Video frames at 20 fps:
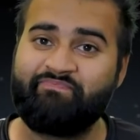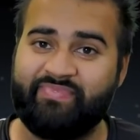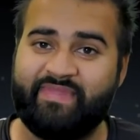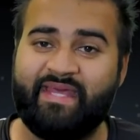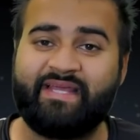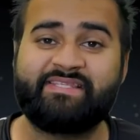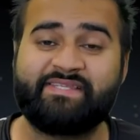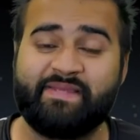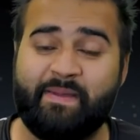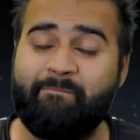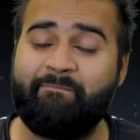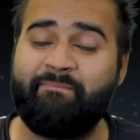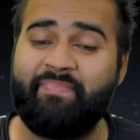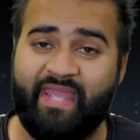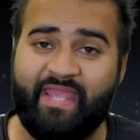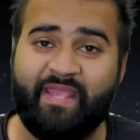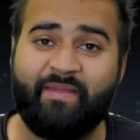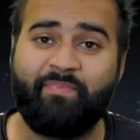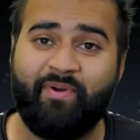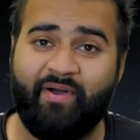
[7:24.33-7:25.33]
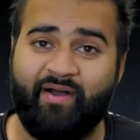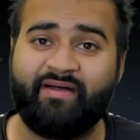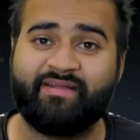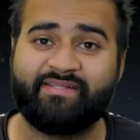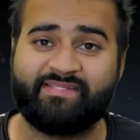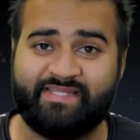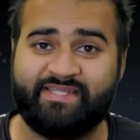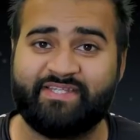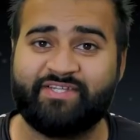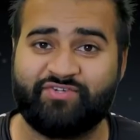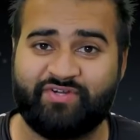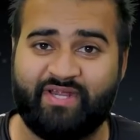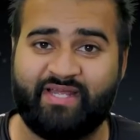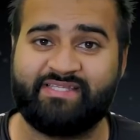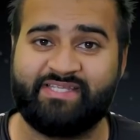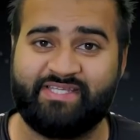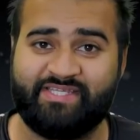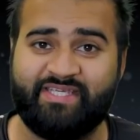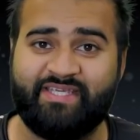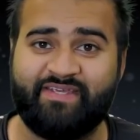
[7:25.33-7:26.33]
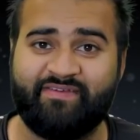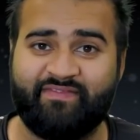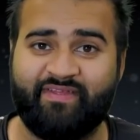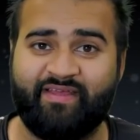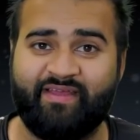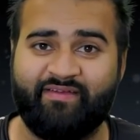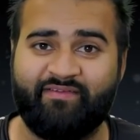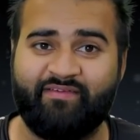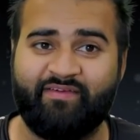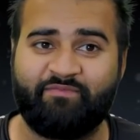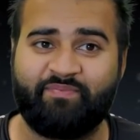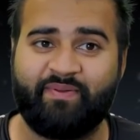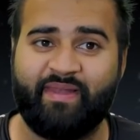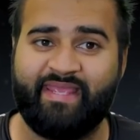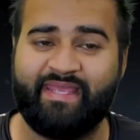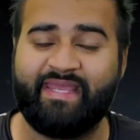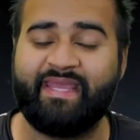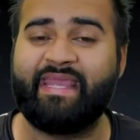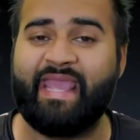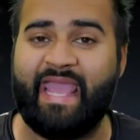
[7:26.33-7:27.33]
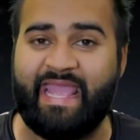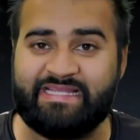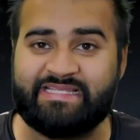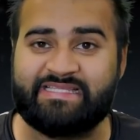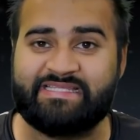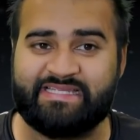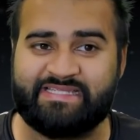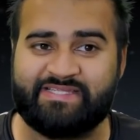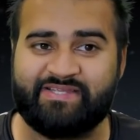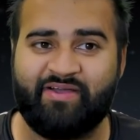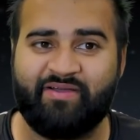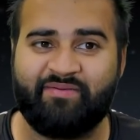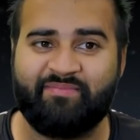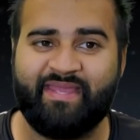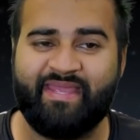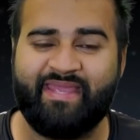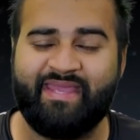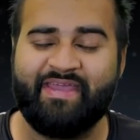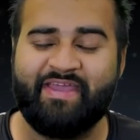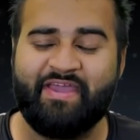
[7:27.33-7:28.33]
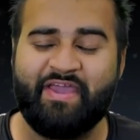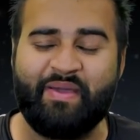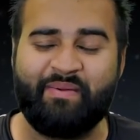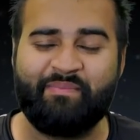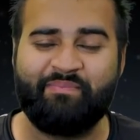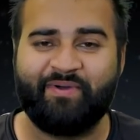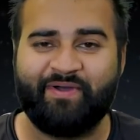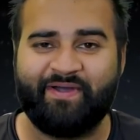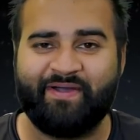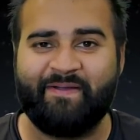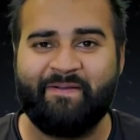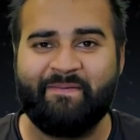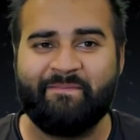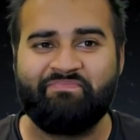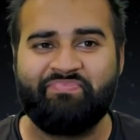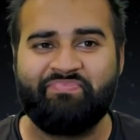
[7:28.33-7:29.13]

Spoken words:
that's a big part to the strategy of playing against this army. But